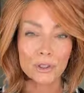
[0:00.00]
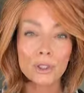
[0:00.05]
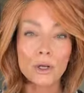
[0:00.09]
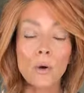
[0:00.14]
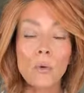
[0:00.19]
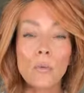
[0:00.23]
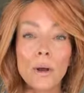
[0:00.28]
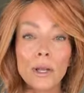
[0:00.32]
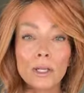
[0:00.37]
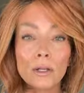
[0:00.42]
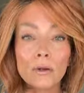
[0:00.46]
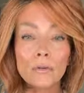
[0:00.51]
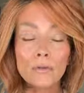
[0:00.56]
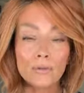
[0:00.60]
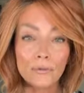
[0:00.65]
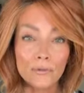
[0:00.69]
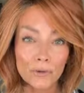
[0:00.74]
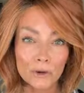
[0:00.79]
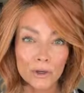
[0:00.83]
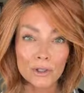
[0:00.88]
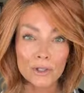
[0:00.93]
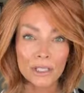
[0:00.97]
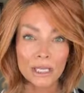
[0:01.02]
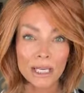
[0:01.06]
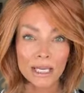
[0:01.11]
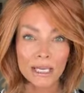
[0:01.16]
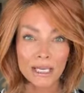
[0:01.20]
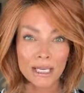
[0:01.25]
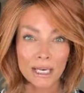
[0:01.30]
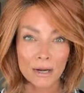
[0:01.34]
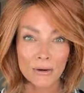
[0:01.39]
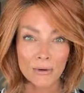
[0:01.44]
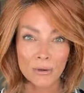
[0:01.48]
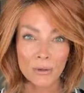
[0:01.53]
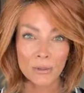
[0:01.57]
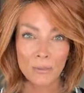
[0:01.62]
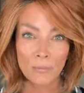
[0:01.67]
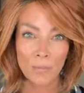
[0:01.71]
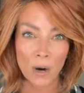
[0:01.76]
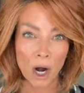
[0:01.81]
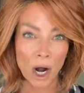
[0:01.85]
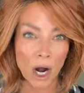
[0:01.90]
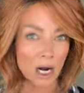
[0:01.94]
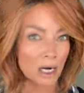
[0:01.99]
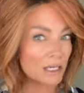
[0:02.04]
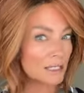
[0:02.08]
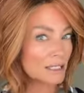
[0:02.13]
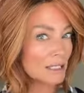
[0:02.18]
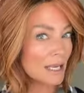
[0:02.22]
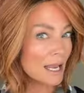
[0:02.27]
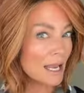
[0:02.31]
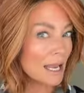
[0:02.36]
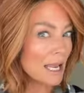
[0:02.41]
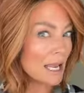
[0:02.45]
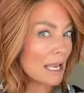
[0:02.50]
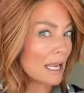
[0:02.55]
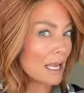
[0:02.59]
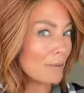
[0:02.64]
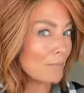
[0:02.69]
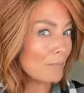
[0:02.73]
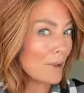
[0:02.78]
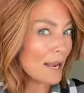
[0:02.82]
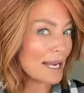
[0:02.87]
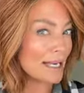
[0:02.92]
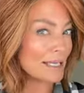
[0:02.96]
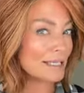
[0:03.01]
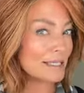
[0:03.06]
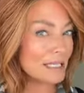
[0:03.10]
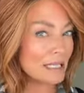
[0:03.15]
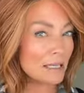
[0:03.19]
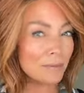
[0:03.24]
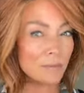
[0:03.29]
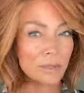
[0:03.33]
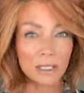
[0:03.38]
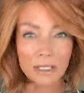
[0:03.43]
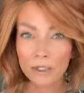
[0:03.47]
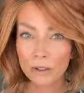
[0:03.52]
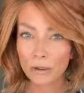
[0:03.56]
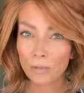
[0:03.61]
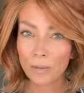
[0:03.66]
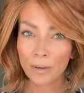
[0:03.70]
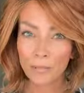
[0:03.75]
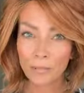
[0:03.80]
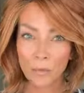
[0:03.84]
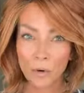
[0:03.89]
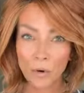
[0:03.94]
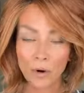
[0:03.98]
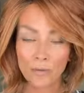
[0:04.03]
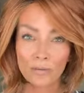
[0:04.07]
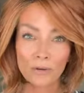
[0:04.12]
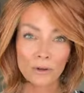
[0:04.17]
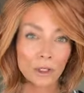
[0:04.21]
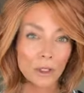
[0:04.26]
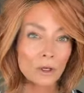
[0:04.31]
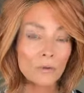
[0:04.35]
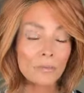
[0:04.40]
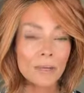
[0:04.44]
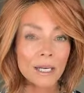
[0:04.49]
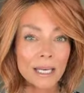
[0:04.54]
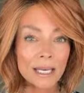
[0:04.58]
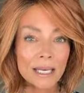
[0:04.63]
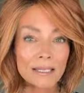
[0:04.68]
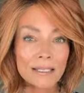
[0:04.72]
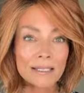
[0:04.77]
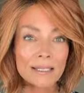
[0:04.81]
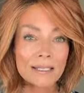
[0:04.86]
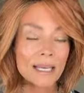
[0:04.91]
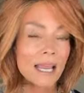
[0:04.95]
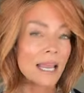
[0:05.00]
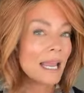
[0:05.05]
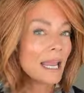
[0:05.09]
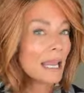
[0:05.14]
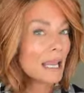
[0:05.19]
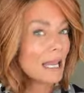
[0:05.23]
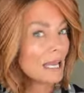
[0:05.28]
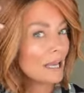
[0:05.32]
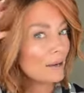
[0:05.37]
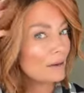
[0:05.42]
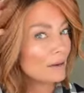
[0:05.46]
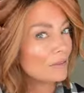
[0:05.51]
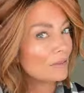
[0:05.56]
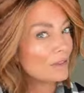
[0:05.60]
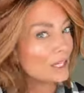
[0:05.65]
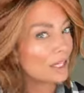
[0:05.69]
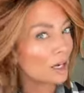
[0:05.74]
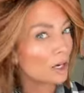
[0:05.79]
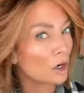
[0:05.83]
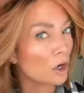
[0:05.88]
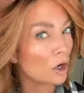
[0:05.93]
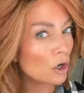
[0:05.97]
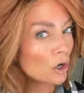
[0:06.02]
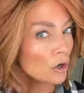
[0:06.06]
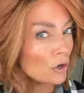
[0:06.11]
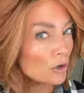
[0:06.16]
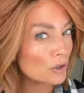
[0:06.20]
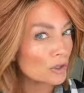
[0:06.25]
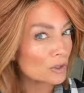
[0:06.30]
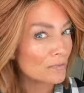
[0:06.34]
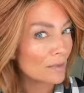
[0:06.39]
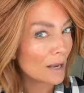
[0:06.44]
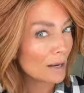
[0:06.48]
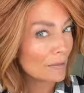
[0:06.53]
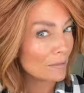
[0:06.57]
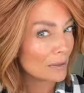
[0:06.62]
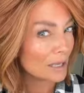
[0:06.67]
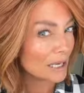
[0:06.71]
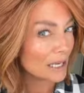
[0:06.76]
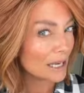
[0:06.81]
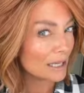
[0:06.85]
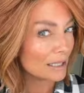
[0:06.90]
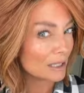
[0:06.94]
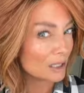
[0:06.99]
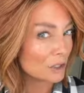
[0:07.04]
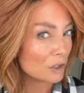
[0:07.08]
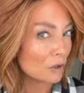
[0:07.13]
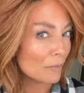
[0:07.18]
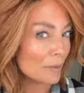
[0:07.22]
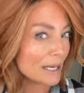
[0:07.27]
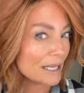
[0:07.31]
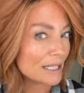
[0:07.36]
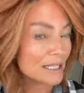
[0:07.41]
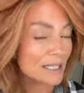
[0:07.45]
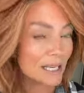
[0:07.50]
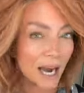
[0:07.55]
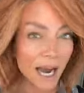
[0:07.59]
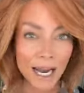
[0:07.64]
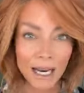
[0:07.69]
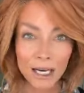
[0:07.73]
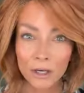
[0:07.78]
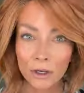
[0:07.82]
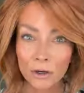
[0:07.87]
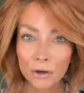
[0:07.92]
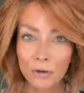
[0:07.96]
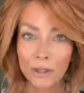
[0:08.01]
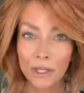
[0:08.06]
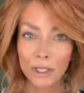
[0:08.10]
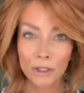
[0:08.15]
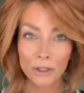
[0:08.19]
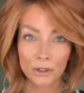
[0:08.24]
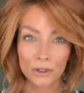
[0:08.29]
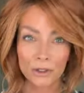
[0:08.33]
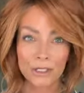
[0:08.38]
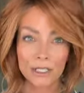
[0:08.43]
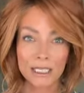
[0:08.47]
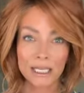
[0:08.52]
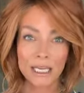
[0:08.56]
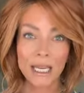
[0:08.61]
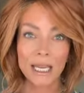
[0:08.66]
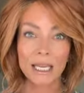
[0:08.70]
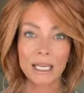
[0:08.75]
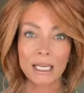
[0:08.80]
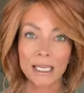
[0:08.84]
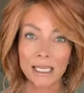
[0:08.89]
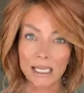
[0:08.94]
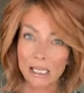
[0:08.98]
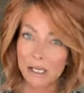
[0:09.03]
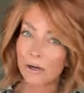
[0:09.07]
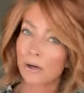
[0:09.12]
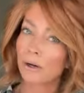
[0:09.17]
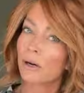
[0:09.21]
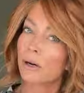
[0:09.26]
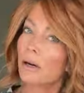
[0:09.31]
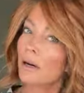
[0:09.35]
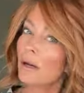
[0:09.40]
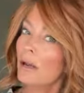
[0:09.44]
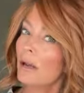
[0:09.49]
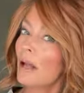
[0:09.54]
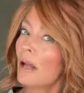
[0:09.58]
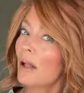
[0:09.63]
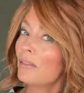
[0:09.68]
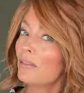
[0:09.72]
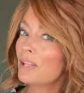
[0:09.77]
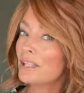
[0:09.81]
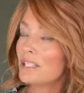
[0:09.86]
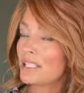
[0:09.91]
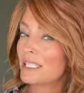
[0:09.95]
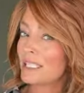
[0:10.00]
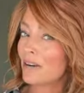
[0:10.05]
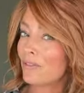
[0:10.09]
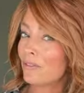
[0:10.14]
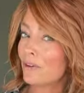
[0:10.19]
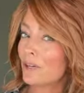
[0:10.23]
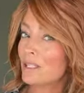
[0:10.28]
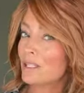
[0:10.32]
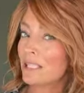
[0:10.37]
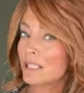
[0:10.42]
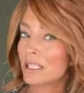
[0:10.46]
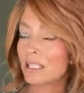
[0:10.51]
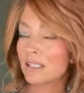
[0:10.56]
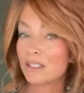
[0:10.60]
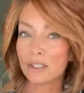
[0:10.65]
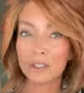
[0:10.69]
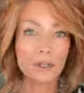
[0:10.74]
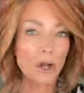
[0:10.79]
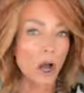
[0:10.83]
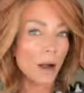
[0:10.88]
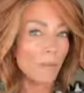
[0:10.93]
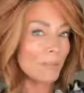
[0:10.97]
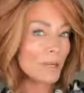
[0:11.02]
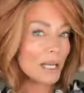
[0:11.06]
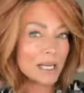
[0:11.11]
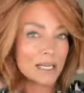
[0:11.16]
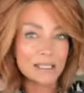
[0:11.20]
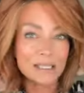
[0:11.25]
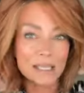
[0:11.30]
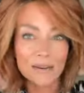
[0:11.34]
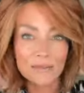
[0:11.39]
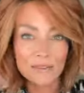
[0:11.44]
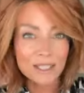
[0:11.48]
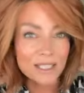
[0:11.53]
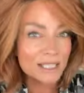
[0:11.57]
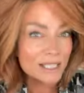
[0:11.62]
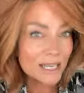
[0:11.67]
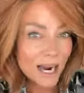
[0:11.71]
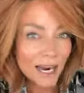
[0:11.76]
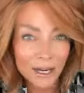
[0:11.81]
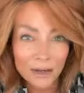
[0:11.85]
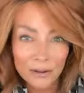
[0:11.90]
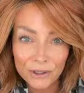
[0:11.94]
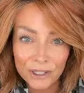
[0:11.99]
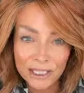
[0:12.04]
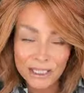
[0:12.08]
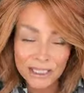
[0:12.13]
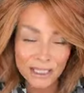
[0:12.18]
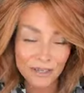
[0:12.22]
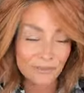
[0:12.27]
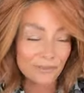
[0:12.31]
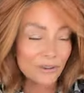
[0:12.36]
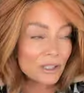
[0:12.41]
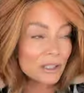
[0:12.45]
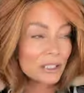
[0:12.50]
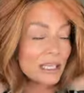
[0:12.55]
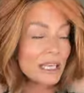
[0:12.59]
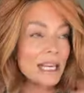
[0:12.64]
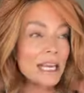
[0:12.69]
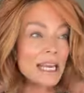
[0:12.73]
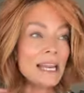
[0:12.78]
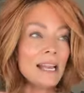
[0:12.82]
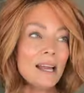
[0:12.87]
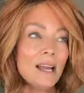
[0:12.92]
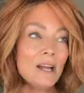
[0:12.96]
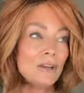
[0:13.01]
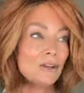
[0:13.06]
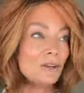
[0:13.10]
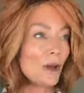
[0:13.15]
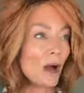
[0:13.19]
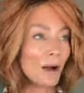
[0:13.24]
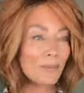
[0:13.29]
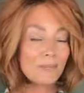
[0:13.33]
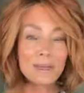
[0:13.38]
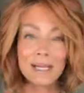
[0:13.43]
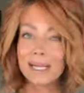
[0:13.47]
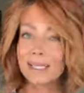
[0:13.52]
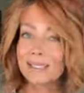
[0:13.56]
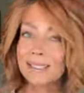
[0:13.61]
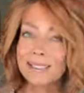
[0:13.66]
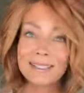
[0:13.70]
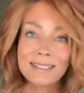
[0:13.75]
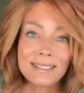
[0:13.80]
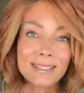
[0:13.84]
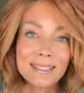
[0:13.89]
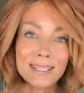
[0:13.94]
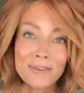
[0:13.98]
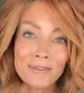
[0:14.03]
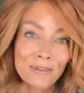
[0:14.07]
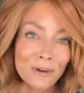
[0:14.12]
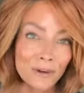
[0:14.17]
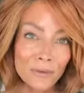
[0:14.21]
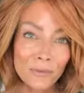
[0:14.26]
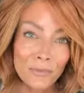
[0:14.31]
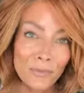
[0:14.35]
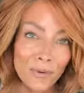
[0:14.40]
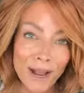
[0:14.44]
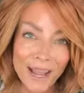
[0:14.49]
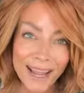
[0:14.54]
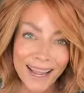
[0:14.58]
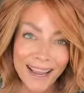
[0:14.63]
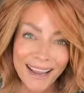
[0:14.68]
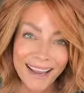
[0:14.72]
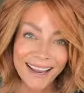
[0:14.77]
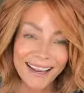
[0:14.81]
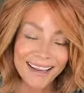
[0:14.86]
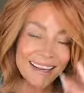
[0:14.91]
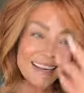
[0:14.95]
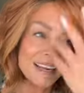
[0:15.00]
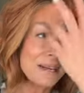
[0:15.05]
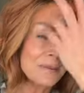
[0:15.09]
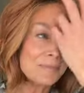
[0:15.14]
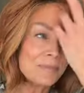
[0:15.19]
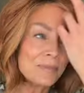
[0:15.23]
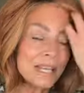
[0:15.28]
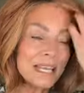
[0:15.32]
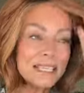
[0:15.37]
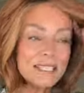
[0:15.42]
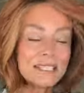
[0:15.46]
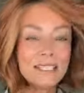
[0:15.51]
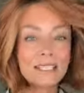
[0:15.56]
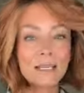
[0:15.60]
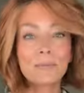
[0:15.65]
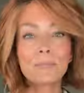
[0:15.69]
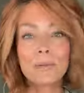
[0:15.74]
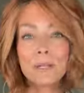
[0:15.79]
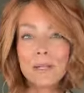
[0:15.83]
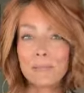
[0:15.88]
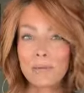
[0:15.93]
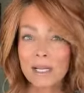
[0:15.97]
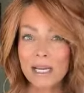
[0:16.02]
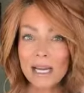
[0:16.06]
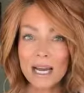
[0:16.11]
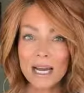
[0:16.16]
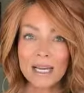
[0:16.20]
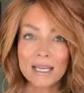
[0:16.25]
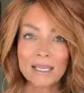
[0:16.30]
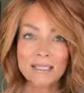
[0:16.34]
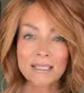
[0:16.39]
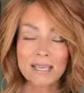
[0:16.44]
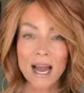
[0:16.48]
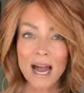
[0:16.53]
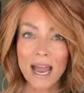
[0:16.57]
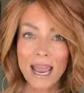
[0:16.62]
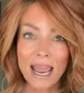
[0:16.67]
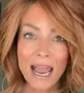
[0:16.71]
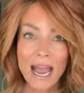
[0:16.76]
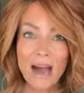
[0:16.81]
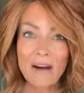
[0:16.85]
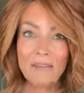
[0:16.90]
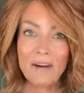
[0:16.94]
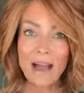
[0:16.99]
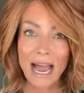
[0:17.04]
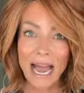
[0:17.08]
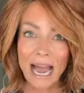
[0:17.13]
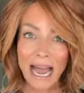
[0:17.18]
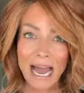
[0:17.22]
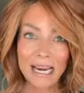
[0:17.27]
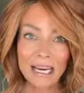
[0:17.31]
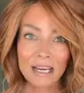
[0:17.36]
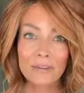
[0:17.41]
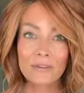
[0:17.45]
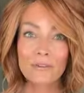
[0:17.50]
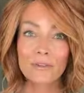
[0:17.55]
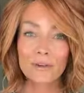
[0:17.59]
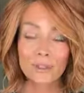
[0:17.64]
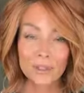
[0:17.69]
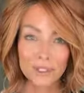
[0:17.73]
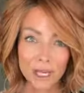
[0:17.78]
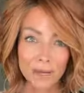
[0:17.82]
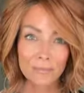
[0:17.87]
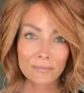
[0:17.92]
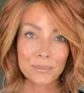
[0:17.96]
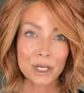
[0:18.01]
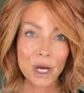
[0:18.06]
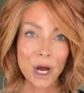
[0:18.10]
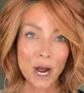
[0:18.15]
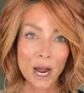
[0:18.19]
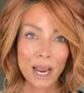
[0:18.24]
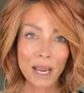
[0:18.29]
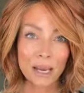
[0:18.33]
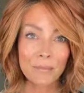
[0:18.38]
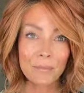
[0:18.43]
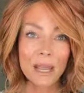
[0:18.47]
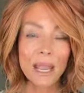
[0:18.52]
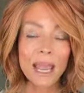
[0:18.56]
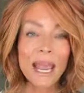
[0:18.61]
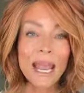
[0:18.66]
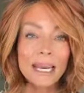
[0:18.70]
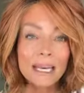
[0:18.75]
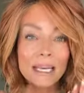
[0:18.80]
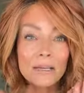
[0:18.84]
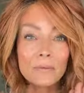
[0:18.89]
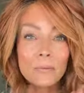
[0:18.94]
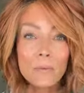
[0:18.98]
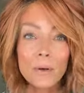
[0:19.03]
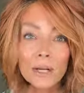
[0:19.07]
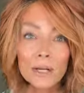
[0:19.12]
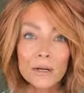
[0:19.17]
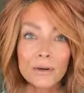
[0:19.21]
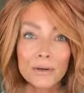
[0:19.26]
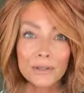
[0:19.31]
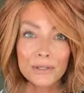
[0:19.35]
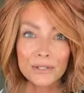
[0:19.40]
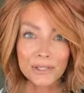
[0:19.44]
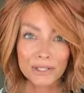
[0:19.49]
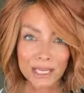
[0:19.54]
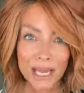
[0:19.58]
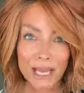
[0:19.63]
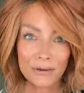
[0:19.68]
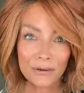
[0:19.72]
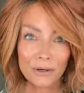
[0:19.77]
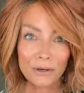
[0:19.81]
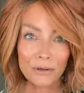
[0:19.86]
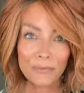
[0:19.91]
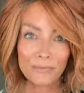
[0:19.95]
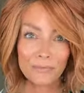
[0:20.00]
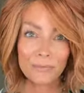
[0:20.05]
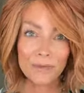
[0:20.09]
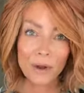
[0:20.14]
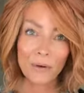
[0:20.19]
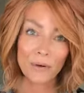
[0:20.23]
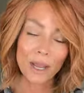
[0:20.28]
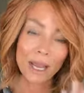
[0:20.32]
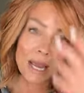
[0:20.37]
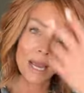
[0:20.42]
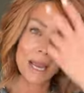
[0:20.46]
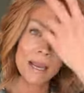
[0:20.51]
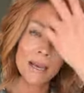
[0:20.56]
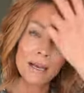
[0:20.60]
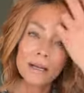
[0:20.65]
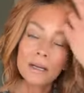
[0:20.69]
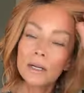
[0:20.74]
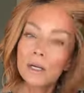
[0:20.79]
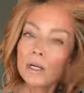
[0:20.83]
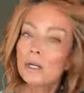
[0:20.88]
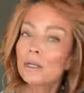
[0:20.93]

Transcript: So when you first get it out of the box, it may seem a little bit more voluminous. It The curls may be a little bit tighter than you're seeing here. The difference is not because I've styled it differently, not because it's a different wig. It's simply because I have had it for some time and it will settle, okay?